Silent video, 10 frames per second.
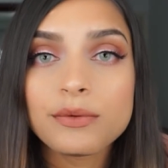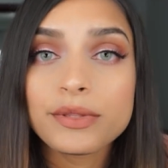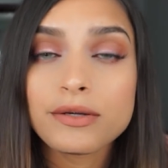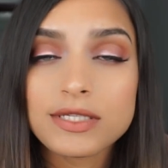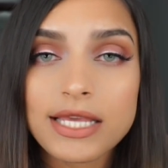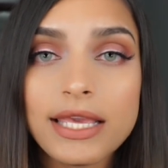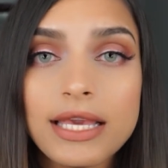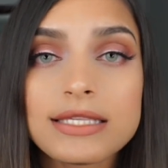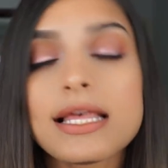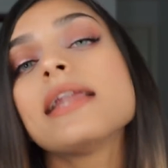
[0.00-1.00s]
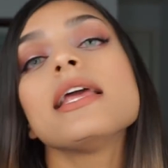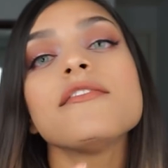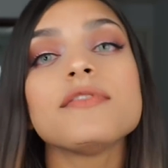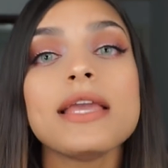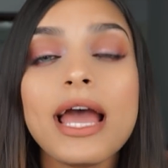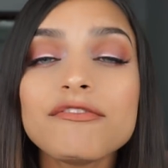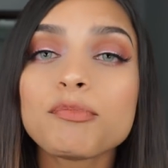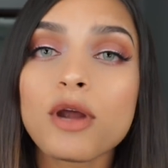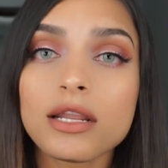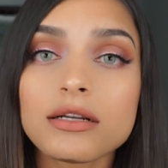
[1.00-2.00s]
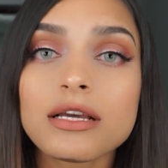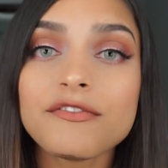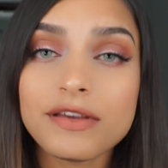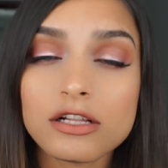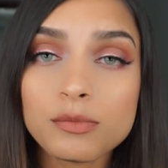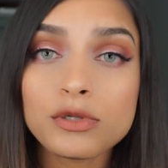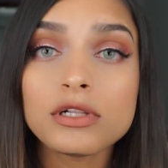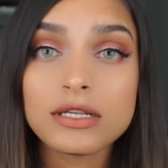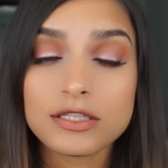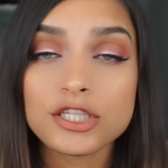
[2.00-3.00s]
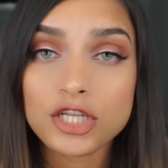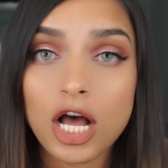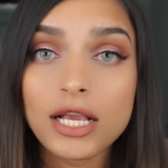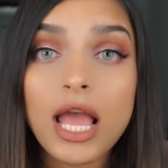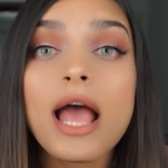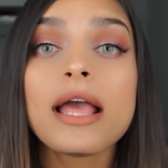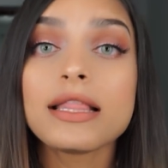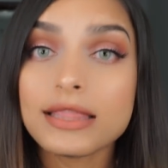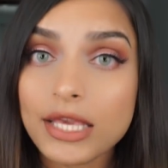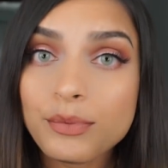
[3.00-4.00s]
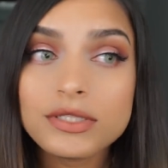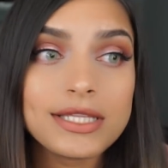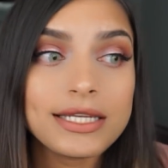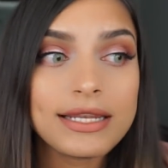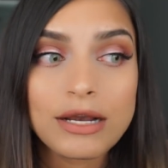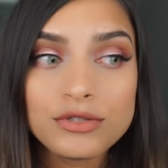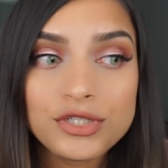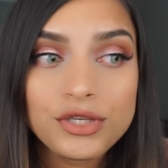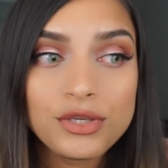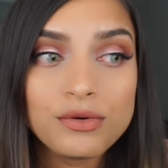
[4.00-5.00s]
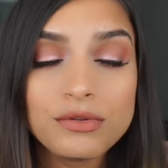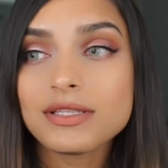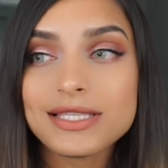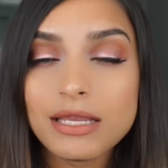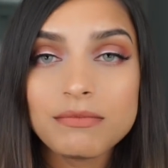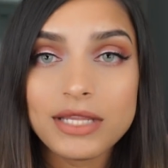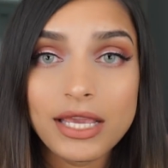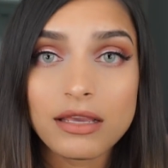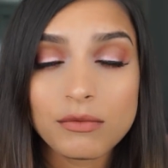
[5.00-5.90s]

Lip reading: what they're saying is that if they have the product available in stock, they will send it out to you the same day.